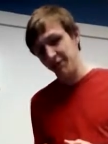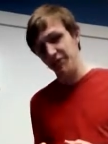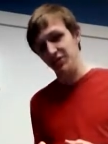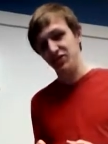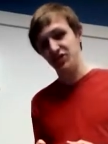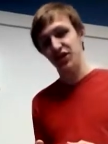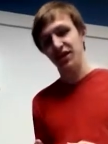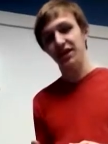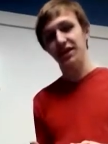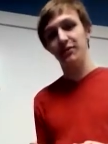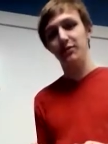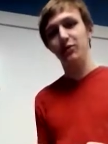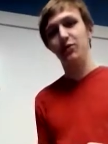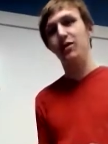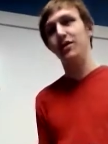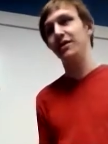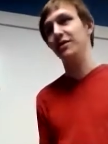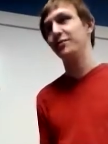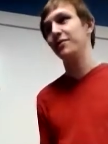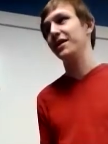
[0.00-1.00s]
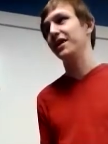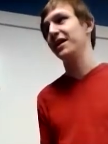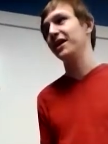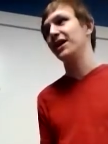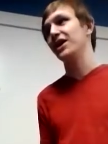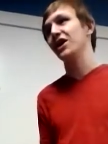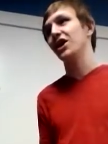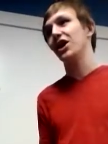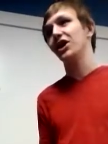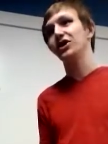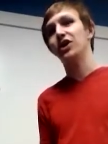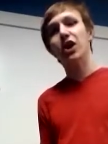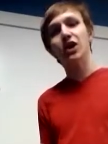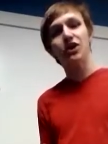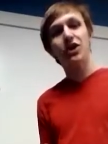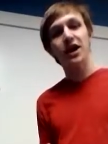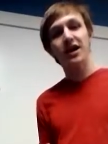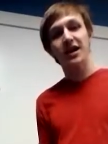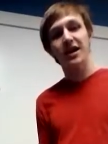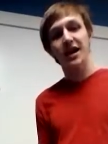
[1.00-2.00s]
then we decided that we wanted to make an
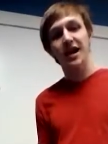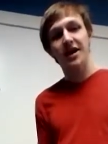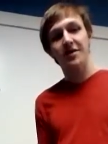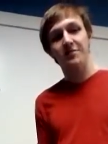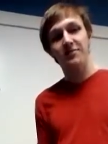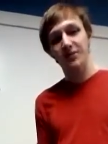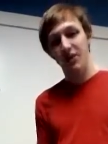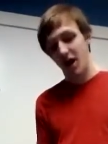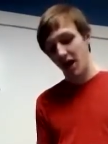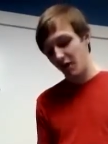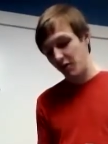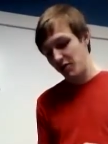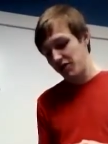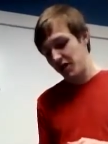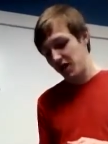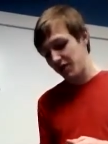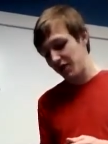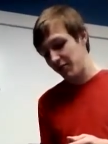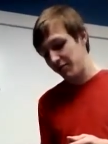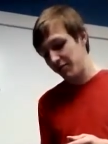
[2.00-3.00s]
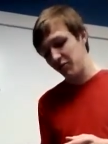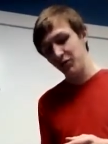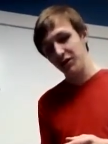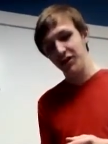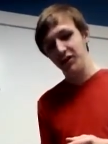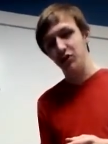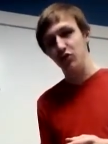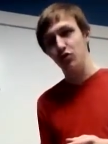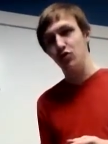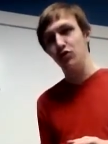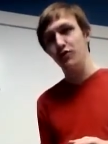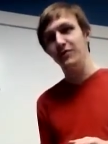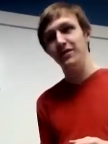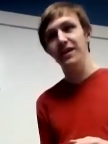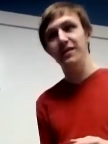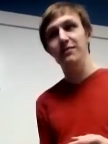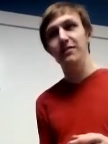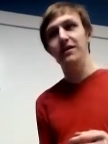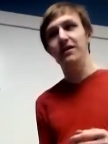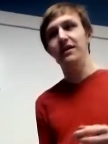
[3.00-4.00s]
online game. We thought that it'd be really cool.
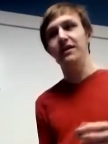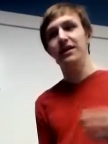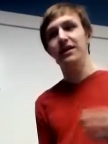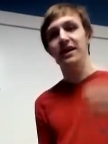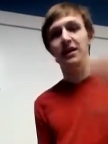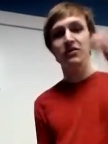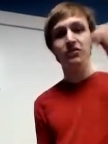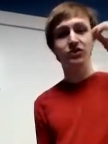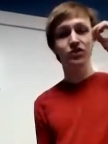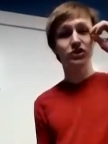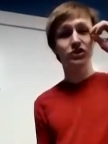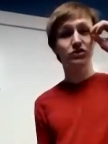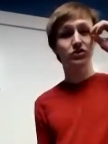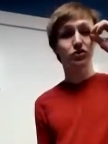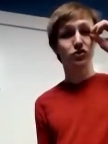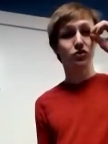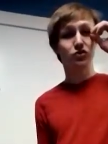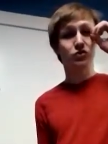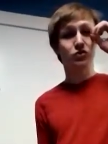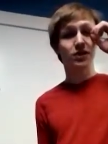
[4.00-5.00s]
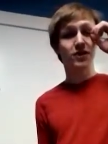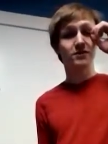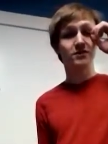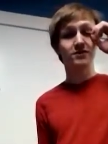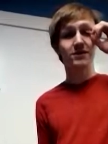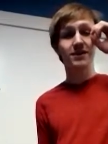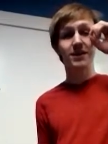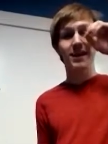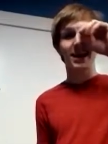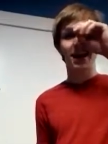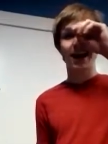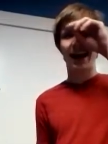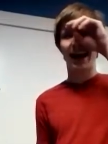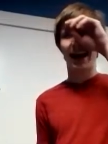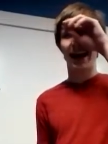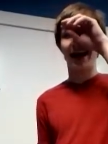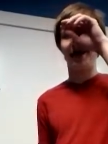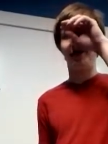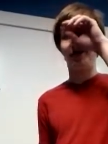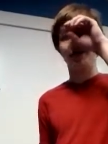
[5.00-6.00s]
It'd be a guaranteed good grade,
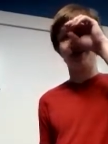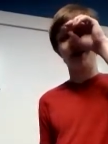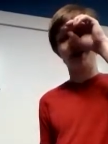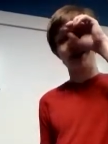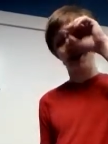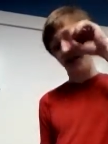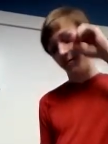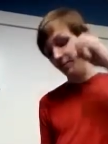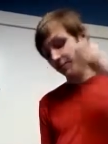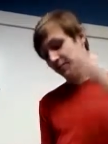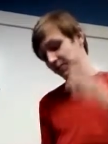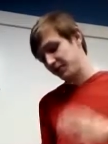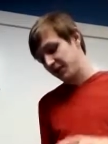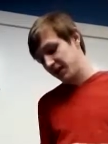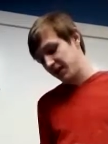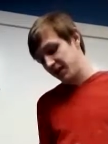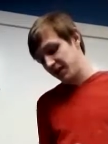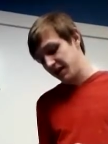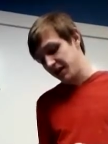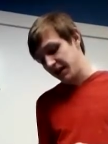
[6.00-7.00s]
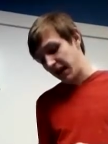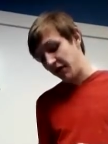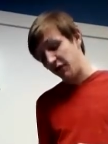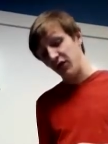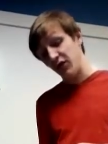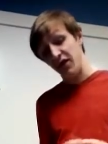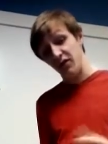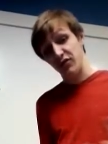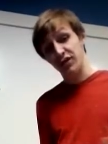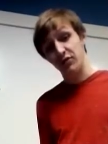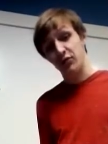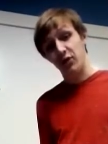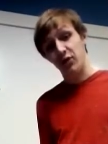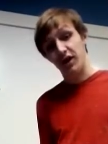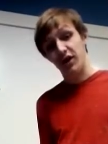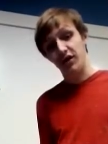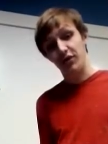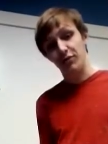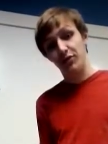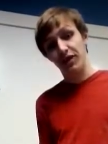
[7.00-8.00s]
and if we did
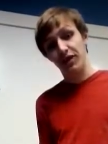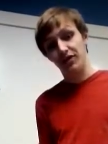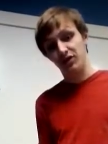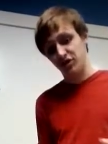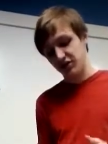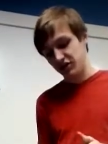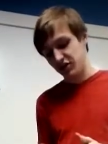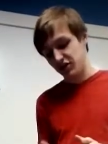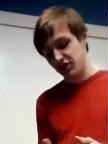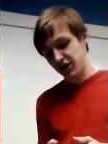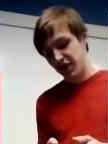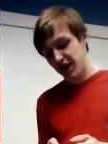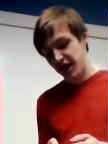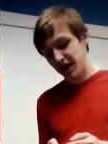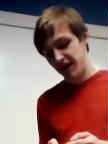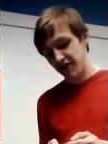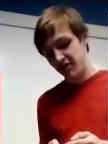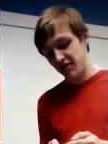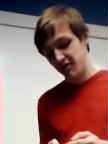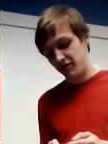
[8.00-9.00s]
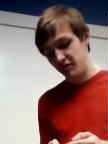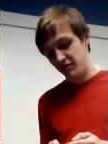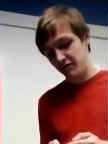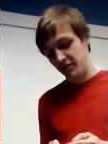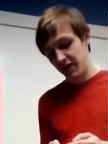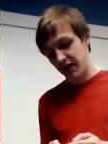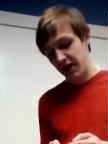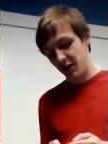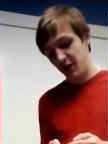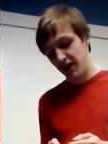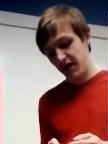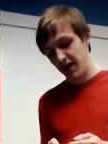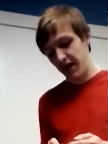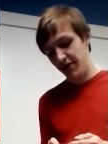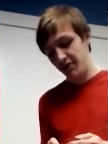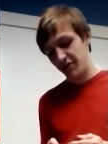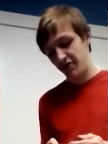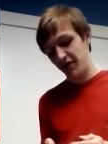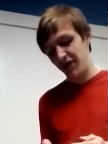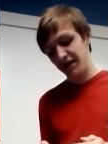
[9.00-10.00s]
well on the project, and we
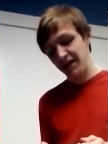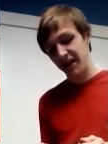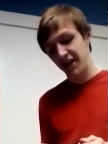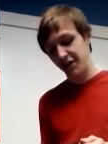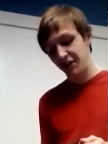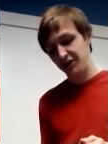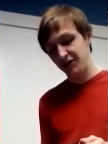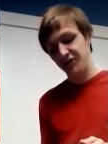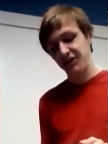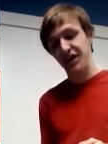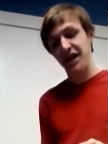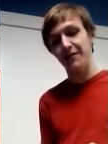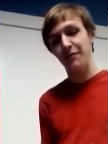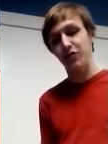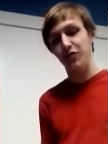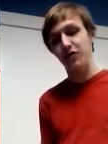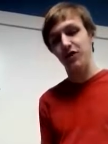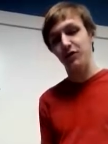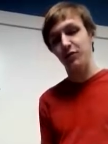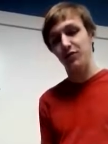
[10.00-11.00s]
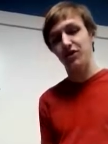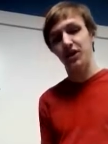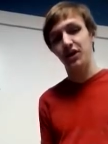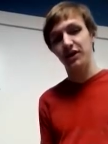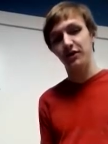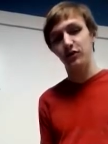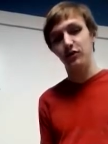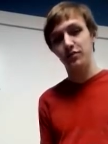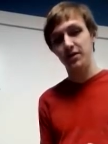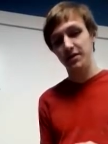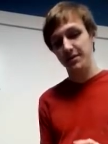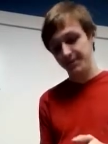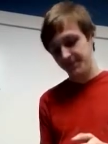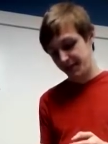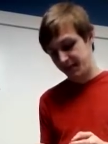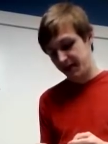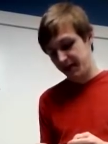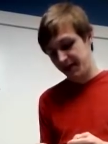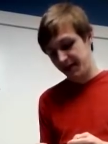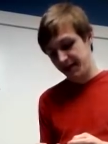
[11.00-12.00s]
came to find out that there was a lot more than we thought it would be.
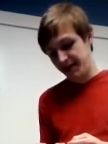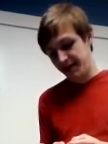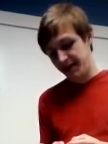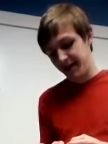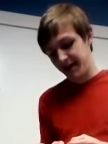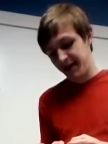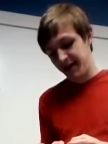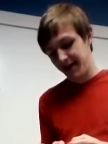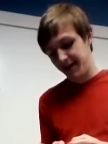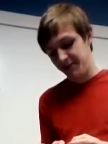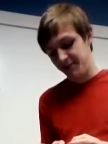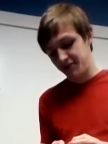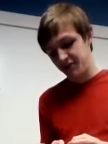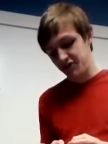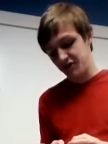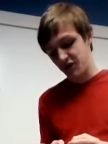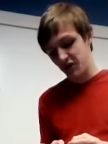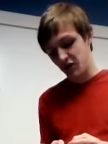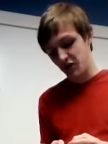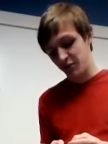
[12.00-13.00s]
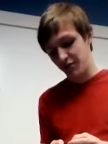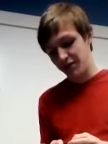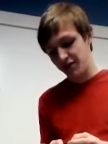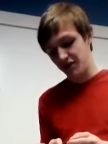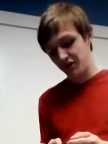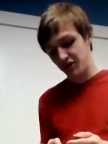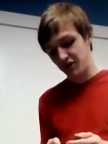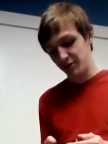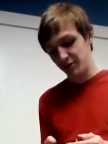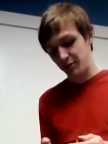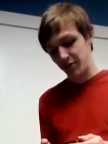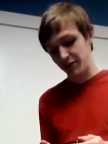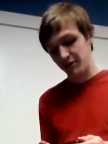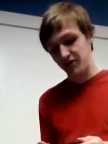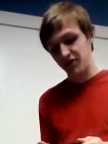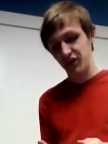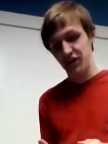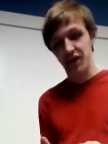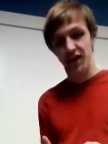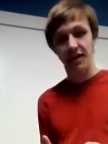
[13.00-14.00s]
So basically, the premise
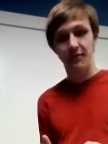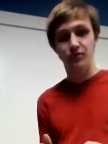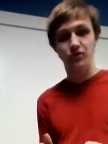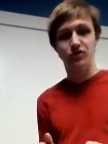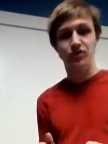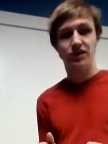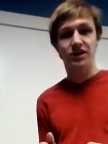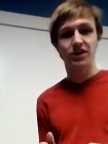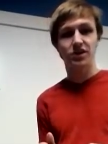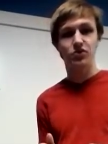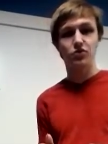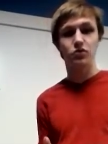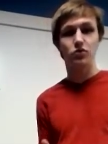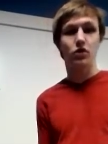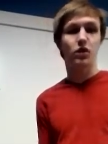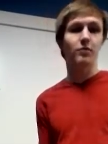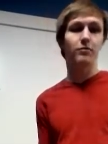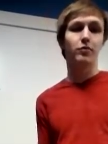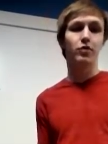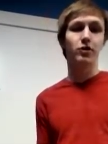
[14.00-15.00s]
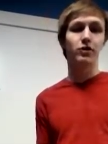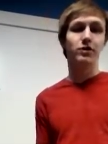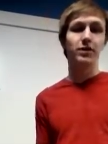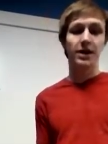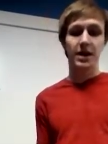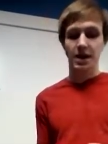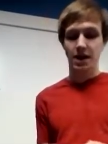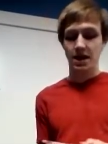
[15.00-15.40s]
of the game was that you are put